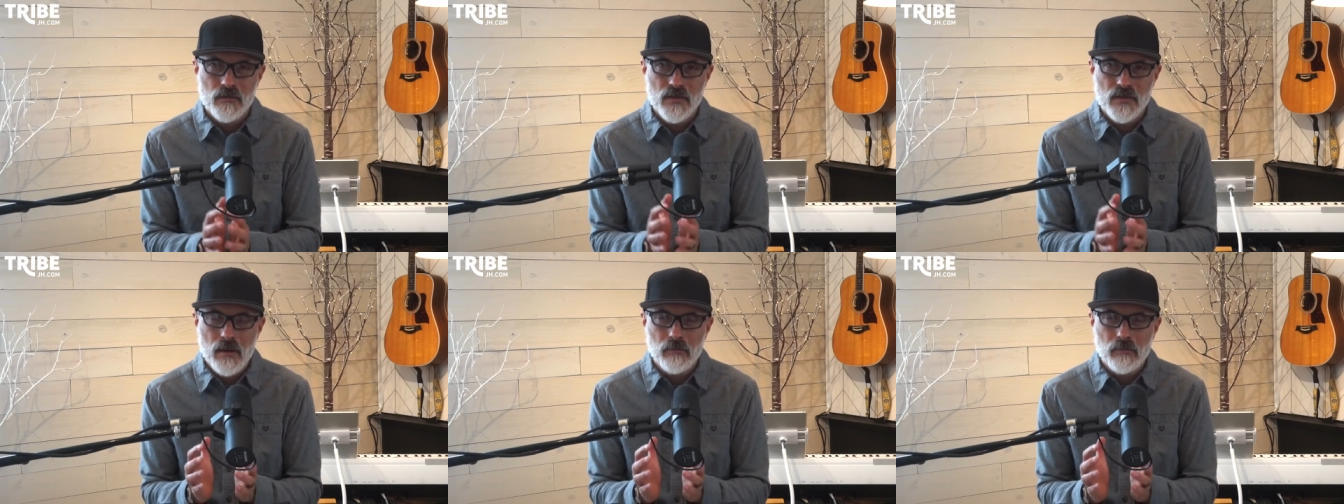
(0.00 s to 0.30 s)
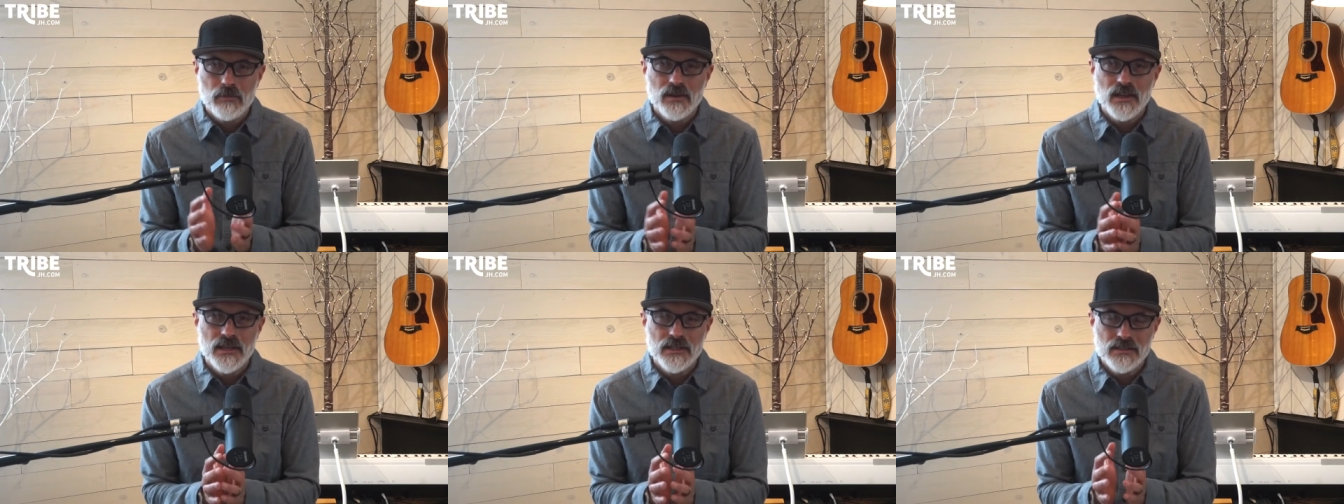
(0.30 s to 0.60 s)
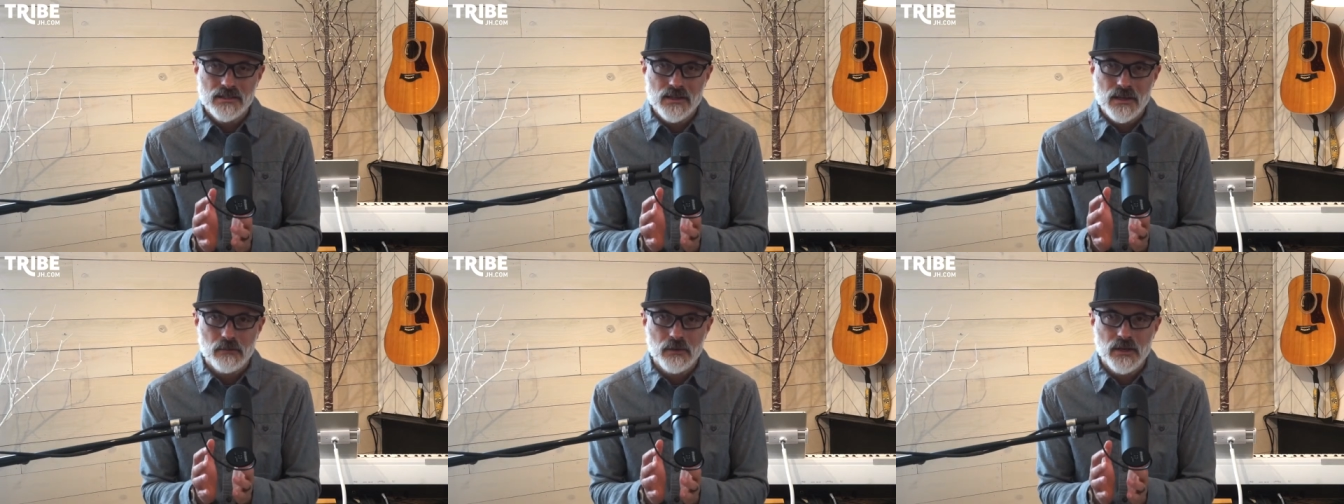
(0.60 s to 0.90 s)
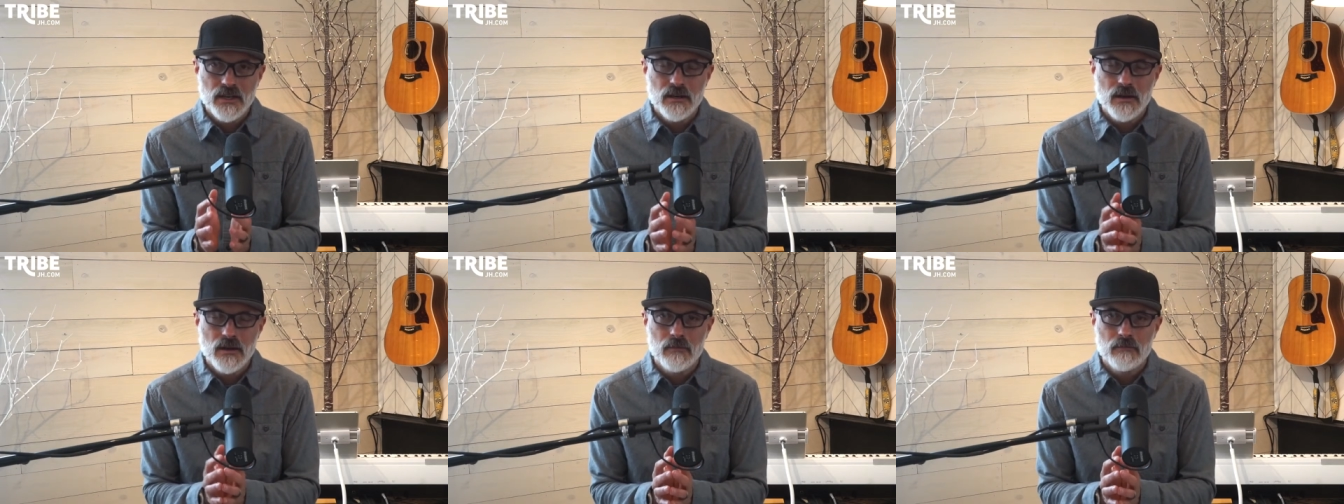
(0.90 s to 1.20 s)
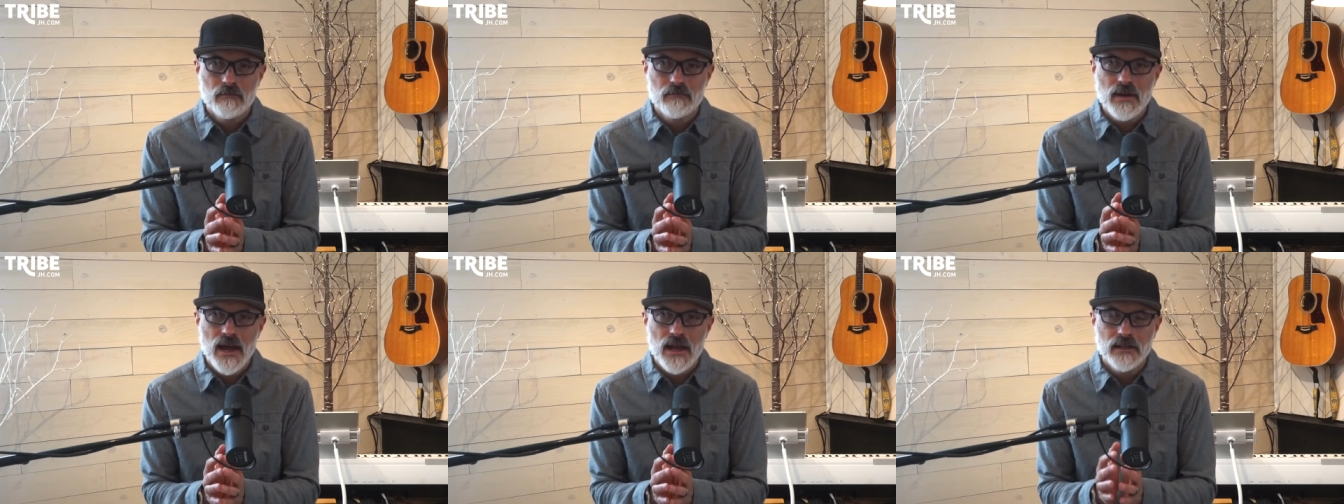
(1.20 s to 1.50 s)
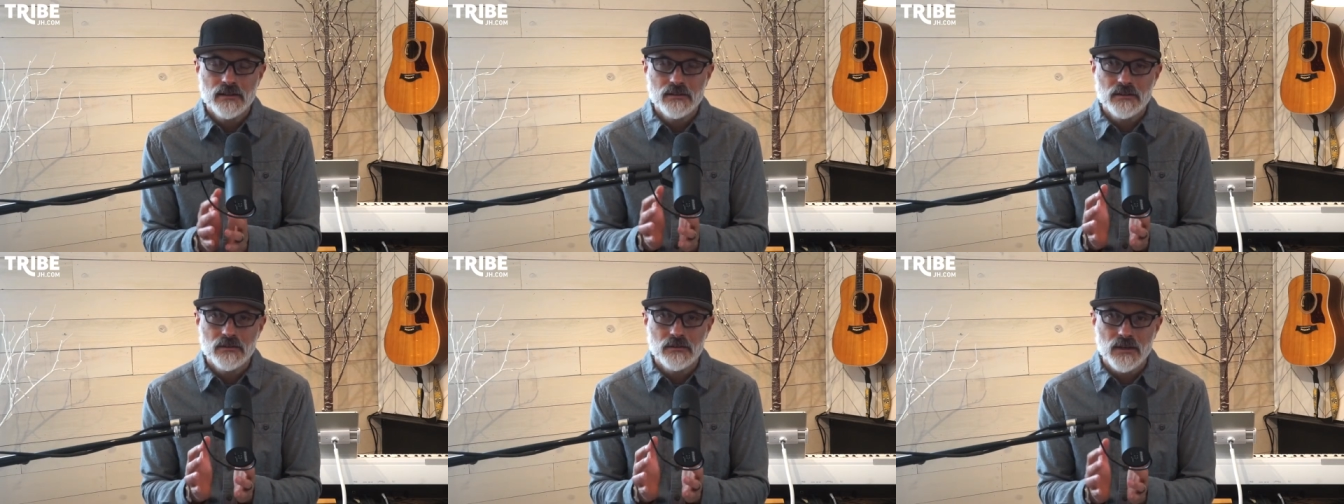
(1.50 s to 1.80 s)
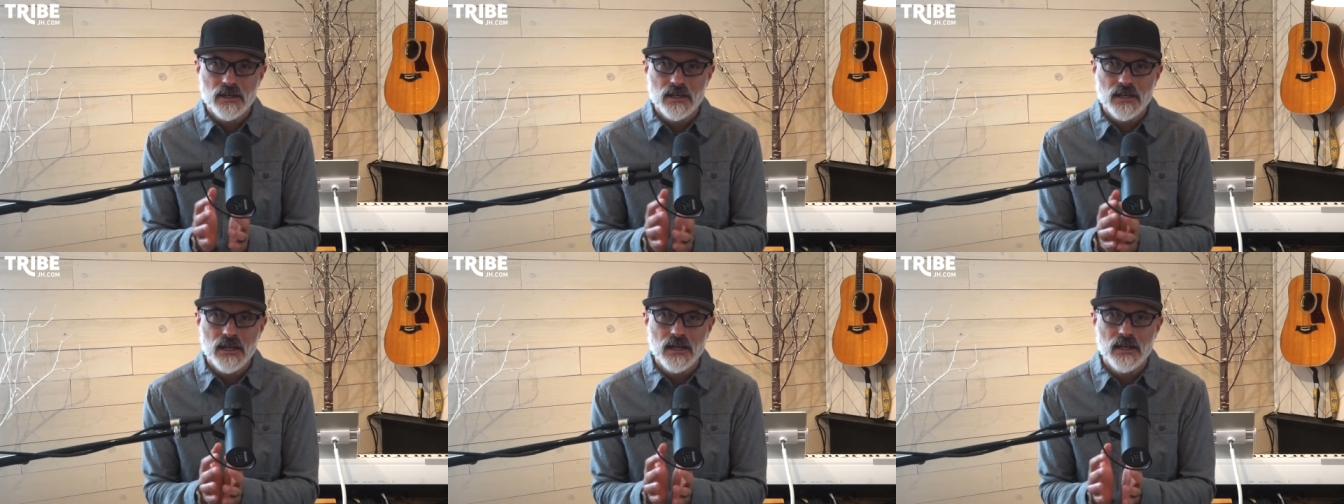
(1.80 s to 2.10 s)
that place that we come back to
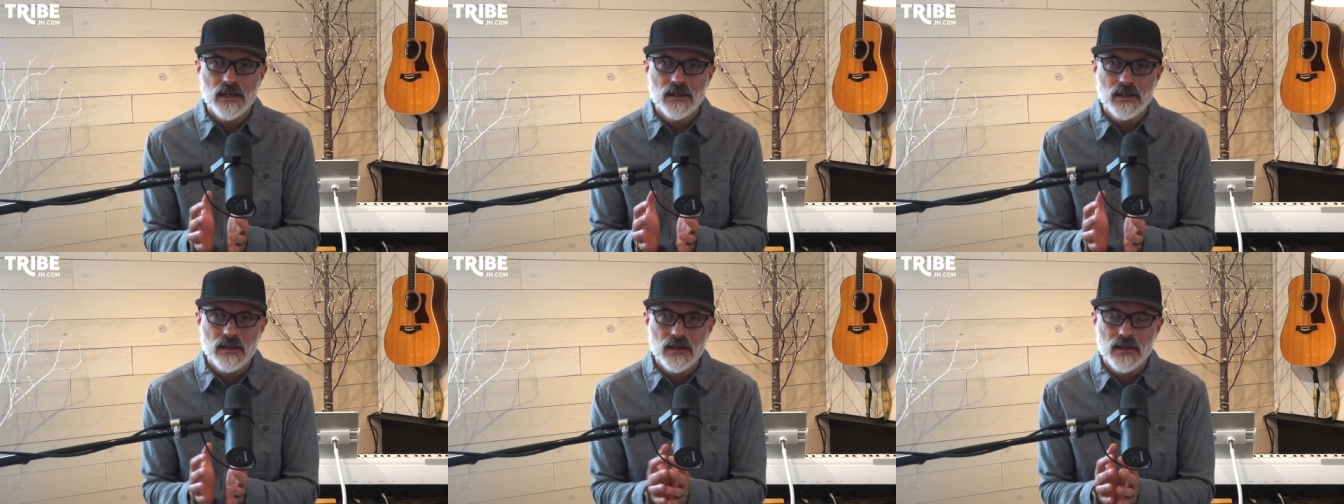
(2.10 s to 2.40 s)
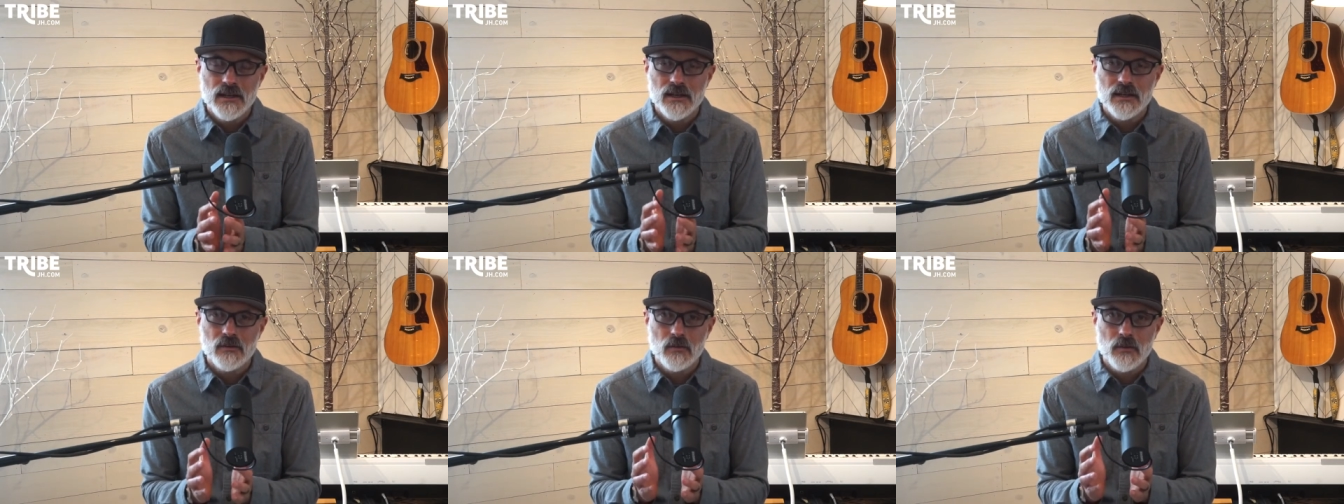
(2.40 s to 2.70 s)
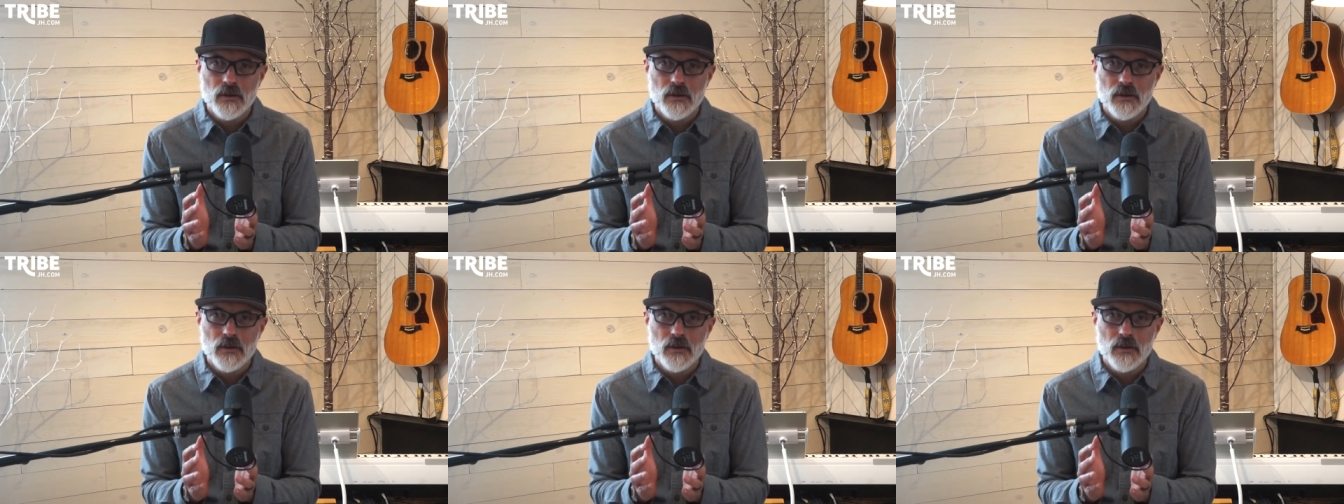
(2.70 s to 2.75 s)
again and again,